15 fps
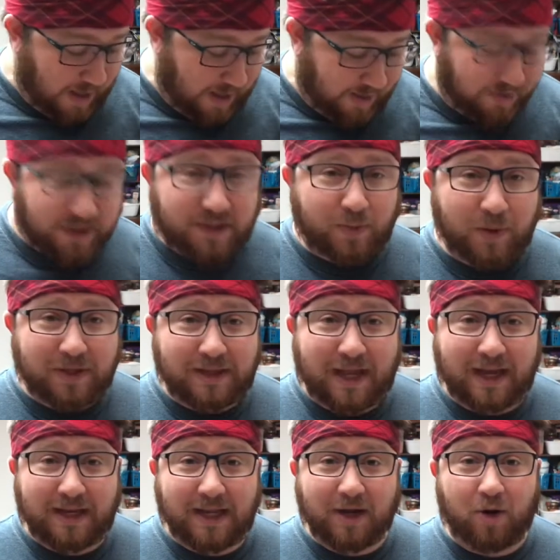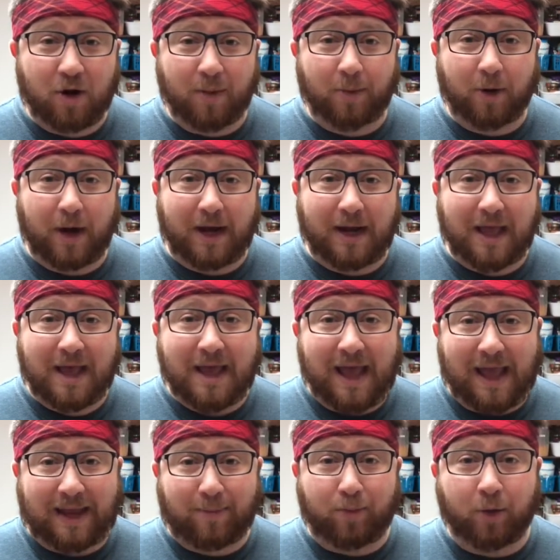This week they had to incorporate
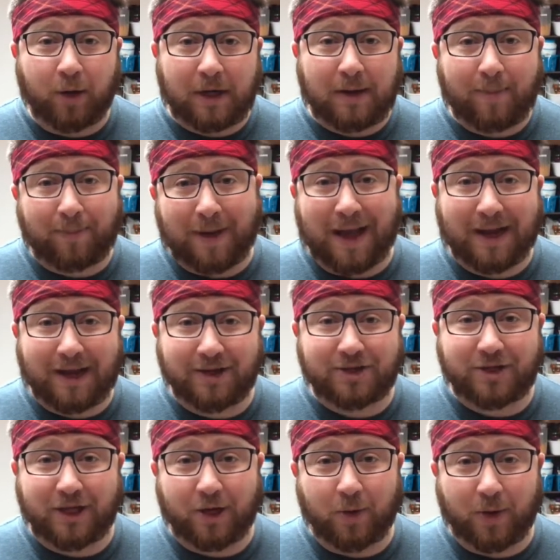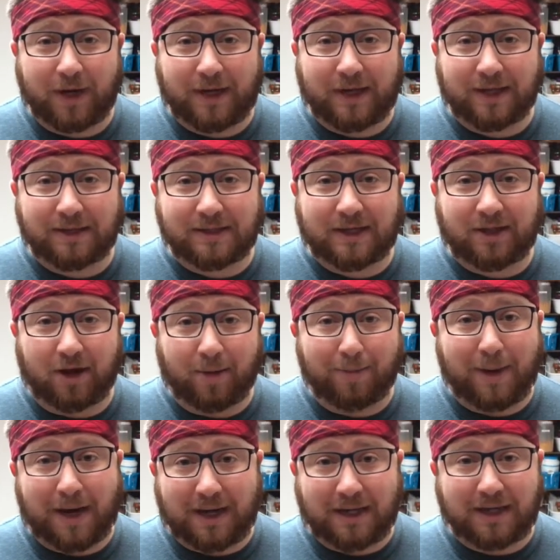a pre-packaged ingredient in their
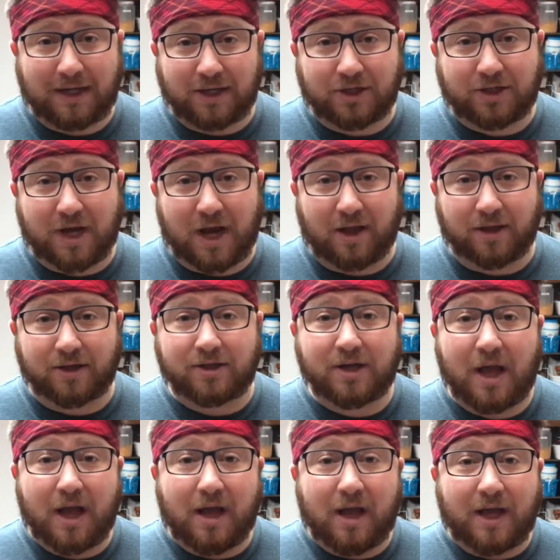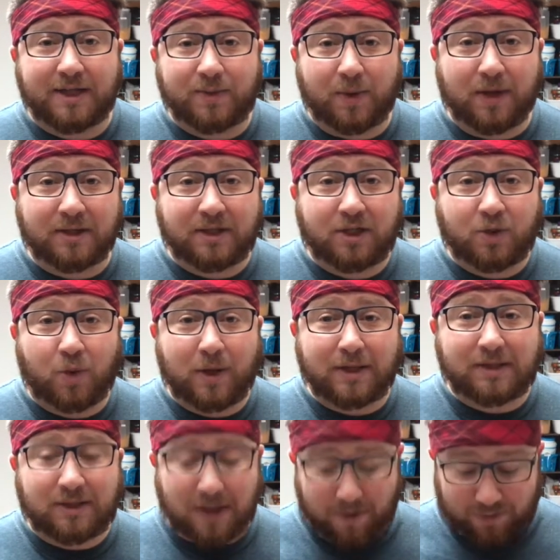main heat challenge, as well as a
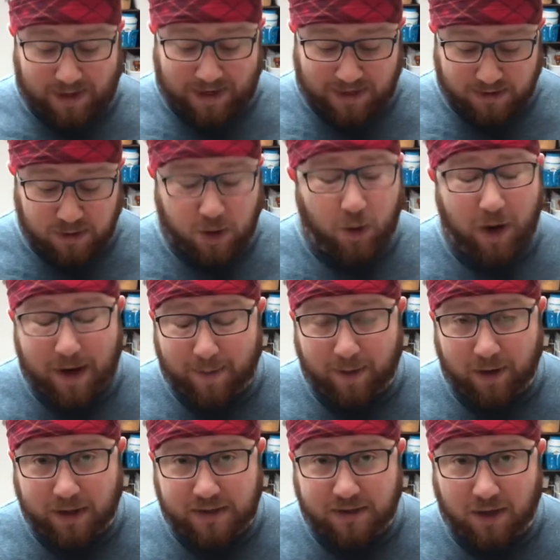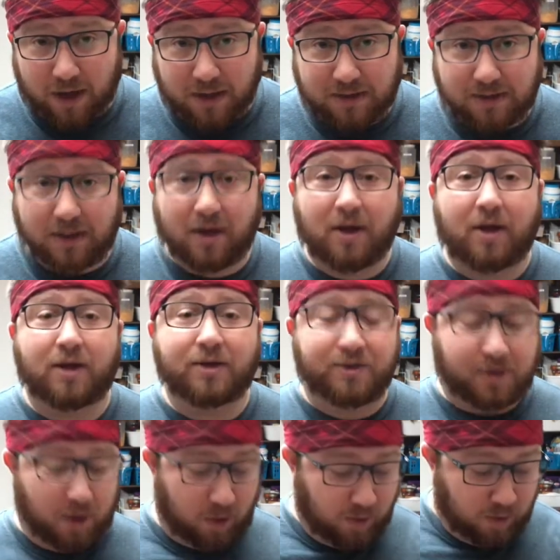twist of canned cranberry sauce.
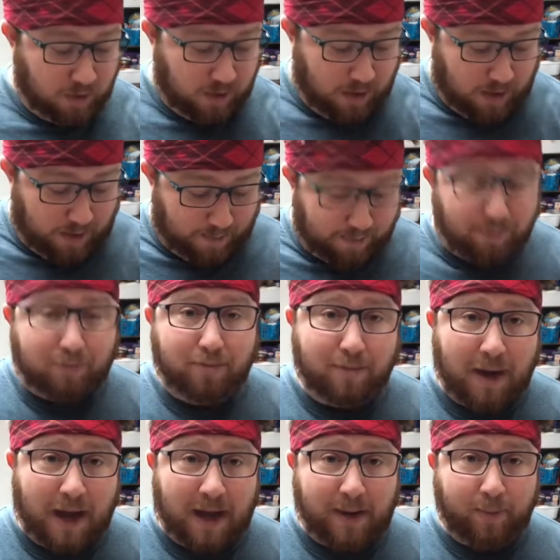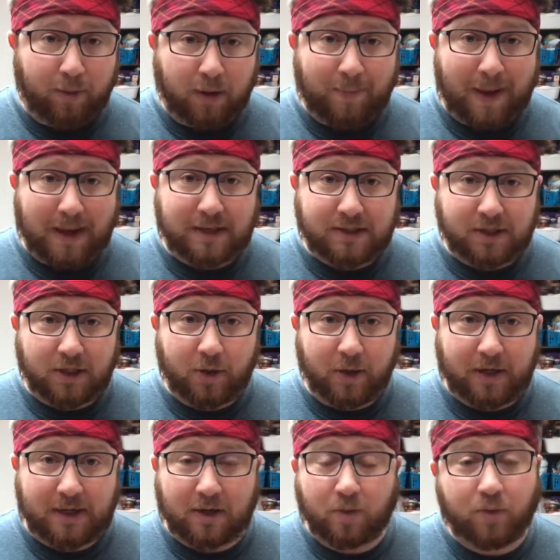So, my prepackaged
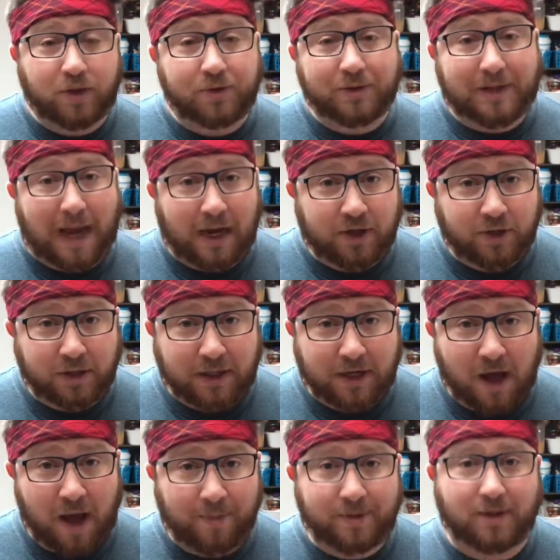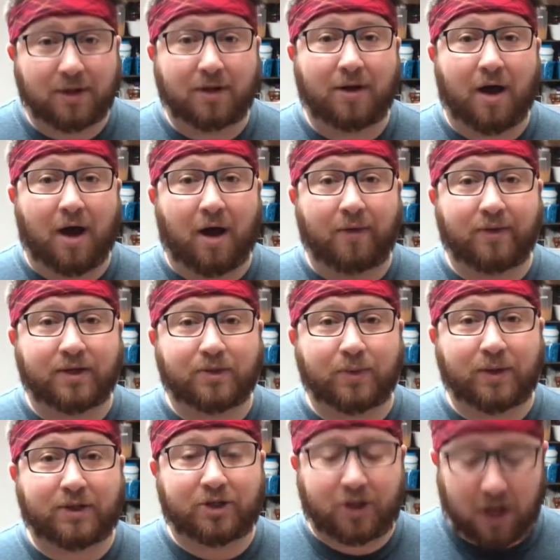ingredient, which was actually an option on this
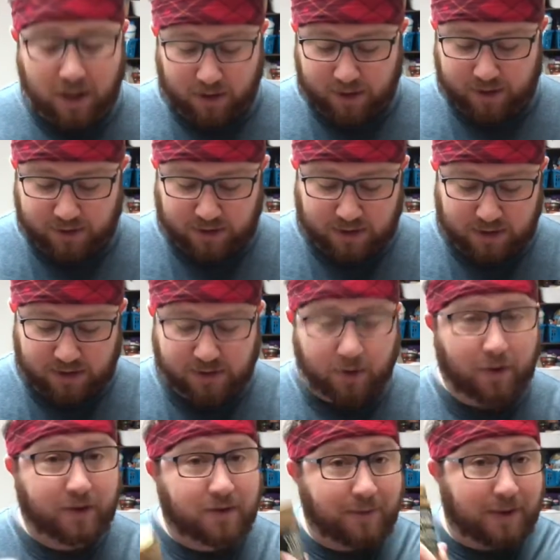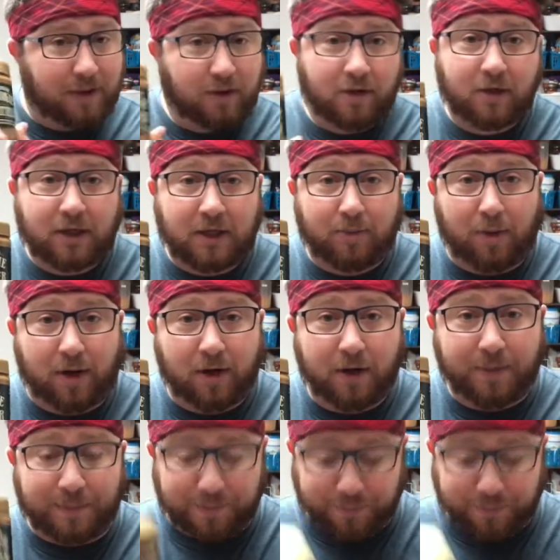week's challenge, is going to be cookie butter.